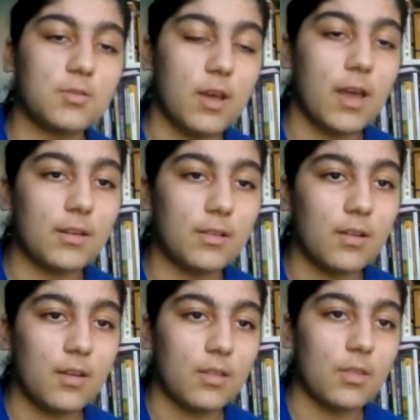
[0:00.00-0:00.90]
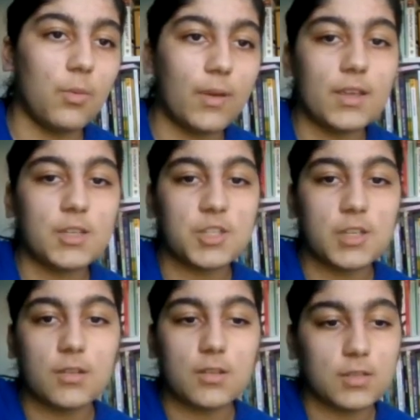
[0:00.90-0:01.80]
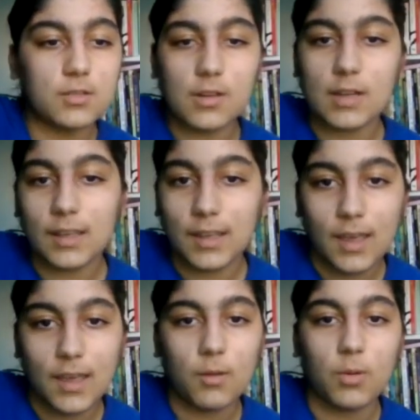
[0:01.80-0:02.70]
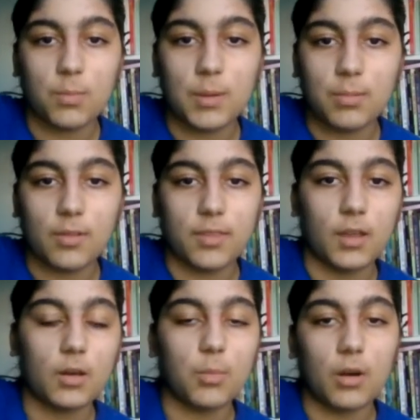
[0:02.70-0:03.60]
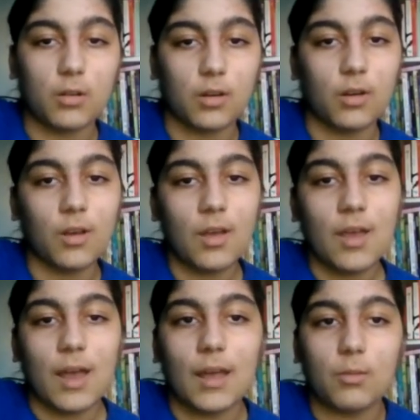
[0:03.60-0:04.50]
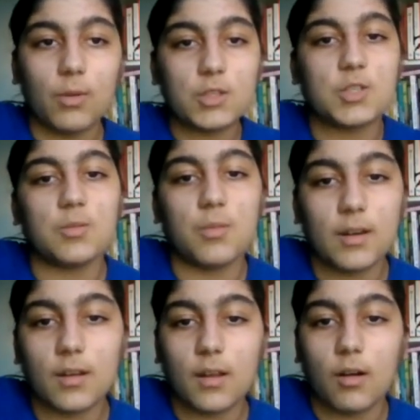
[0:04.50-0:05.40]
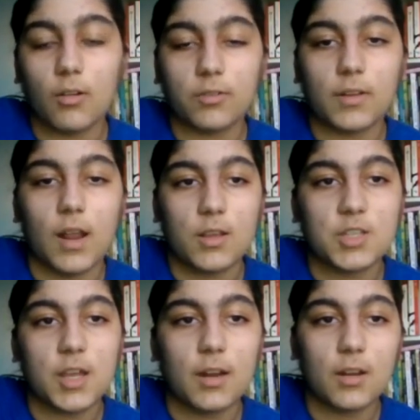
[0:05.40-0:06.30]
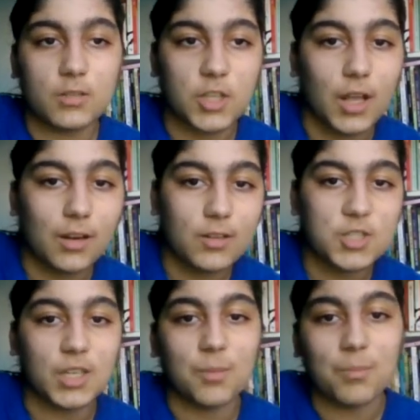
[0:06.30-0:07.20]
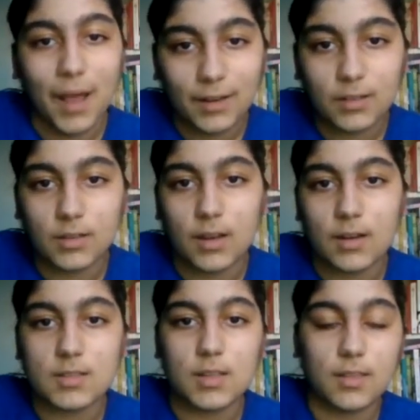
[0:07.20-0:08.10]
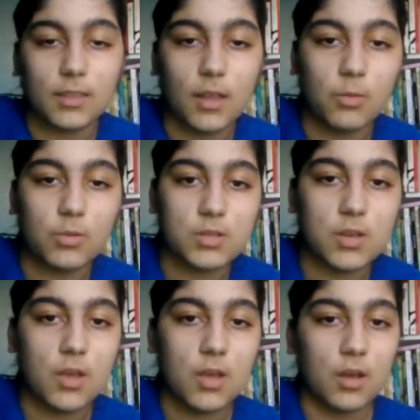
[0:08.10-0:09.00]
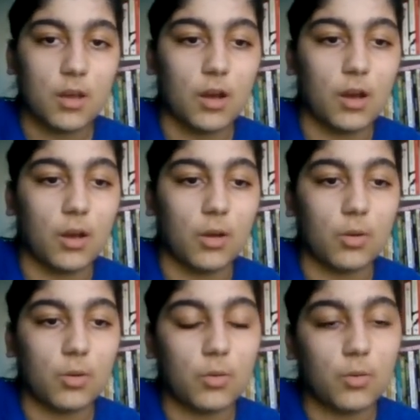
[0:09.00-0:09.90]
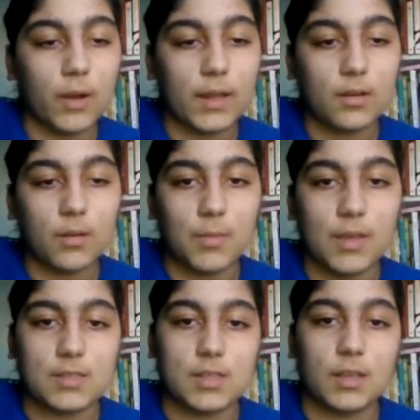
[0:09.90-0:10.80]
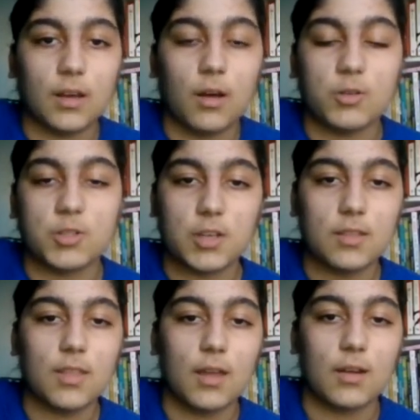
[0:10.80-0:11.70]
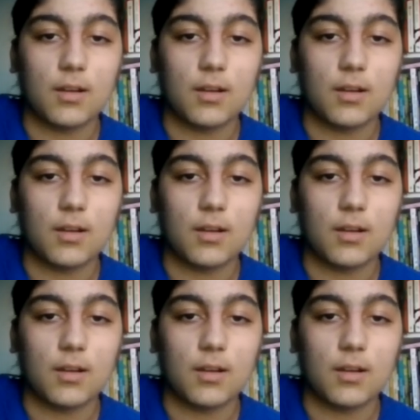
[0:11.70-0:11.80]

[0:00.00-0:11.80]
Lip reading: and the way she doesn't really care what people think about her. And when she went off and she had a child and she came back to tennis, I think that was uh, quite amazing how she did that.